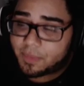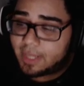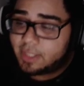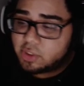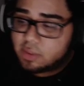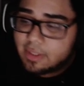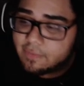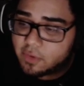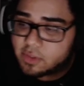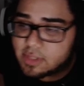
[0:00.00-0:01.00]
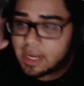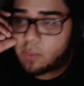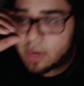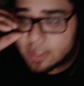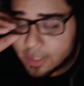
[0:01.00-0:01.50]
initially, the first thing I
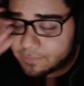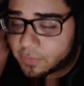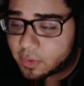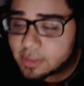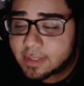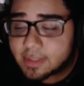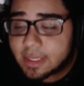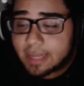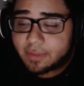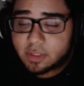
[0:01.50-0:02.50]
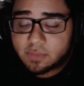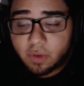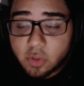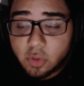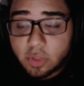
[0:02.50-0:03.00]
want to say first is this
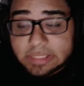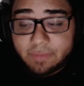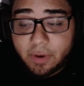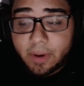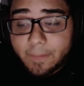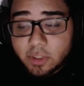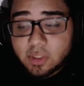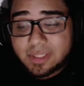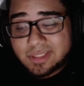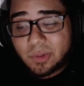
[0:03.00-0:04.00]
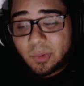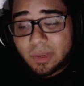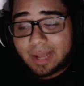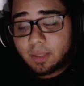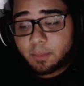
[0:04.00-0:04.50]
Voldo looks very much like
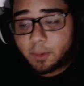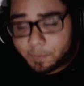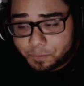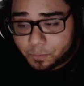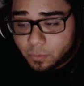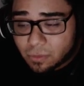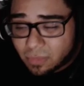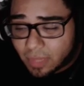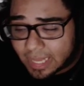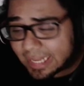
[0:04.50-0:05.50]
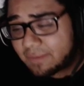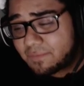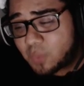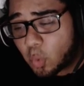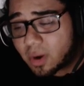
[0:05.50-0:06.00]
Soulcalibur, like
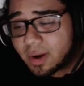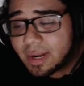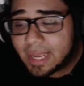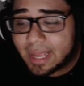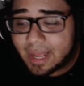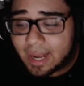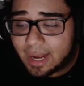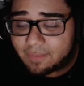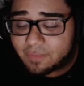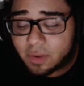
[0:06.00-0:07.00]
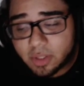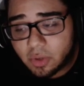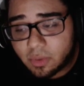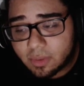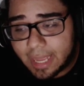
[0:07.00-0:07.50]
4
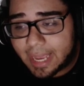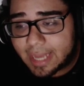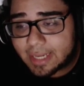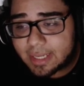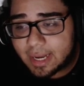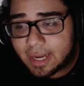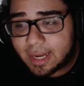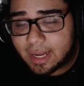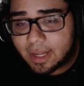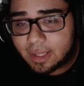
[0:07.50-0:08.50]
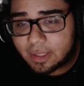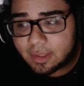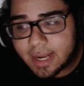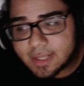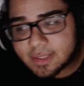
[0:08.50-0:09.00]
Voldo, and
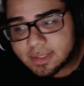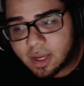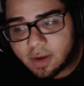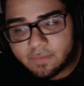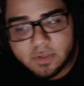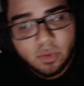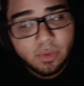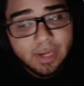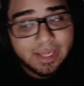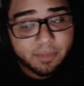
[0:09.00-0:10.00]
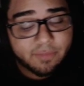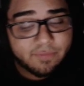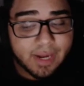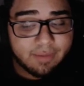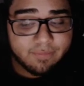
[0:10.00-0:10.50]
less of the Soulcalibur
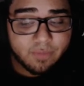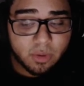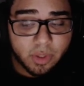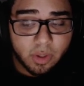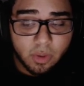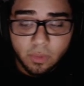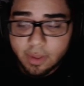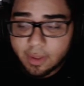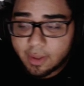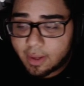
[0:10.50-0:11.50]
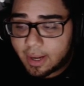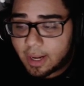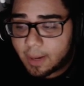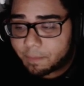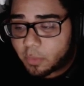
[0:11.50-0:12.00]
5 Voldo.
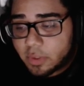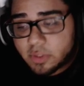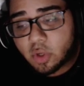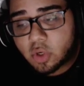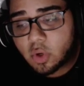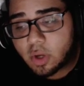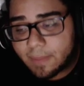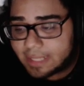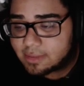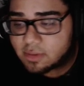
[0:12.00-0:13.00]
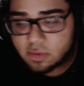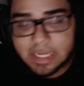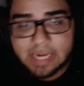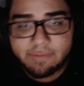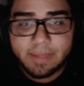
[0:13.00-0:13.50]
But we still don't know commands, so that's
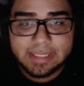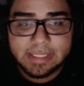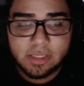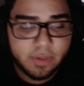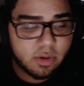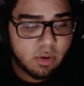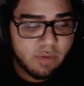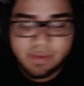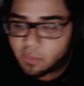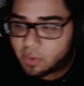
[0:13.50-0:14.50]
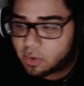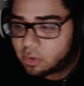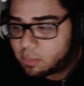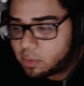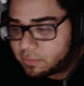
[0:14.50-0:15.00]
kind of a big deal. We don't know everything. We don't know
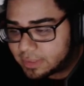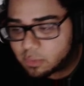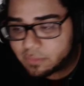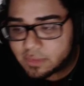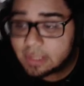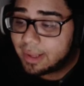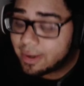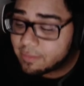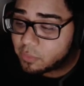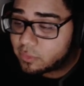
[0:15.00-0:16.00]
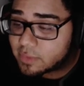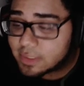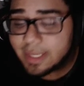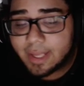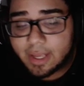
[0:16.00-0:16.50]
the move list. We've seen a lot of moves.
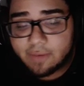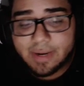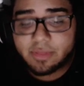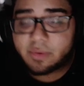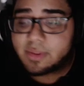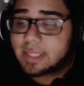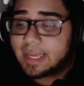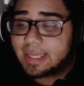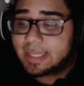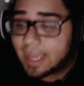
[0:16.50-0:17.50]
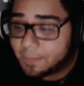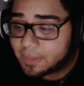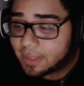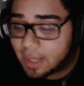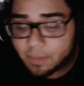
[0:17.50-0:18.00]
In fact, there is a
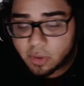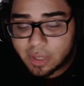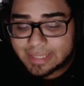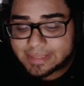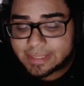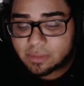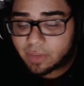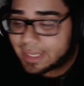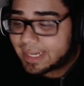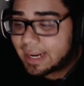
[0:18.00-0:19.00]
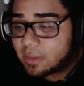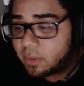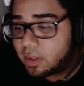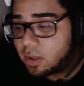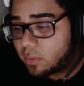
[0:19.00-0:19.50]
gameplay up on IGN right now that
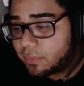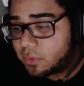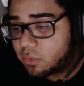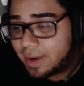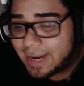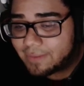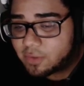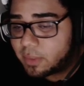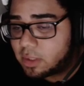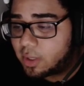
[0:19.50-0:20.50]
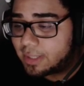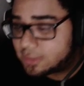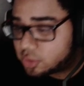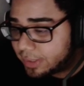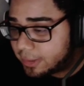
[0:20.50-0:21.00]
we're going to run through right after we look at this
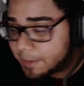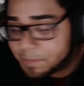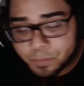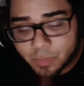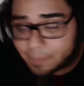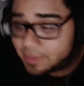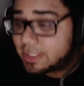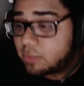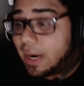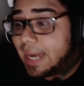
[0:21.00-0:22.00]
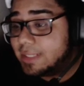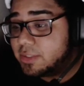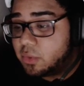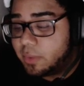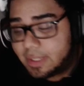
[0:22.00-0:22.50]
trailer. But let's get right
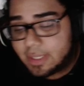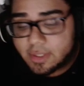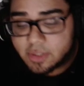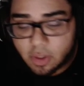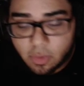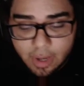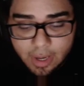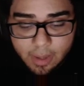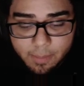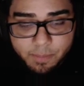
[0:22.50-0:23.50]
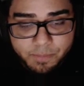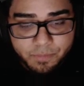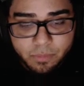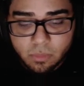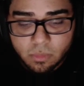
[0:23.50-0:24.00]
into it. So,
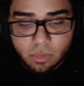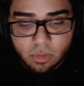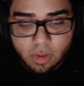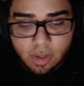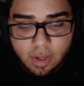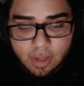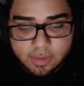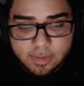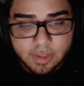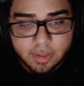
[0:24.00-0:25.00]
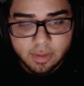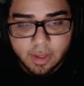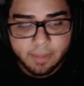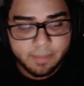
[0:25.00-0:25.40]
let's see. Okay.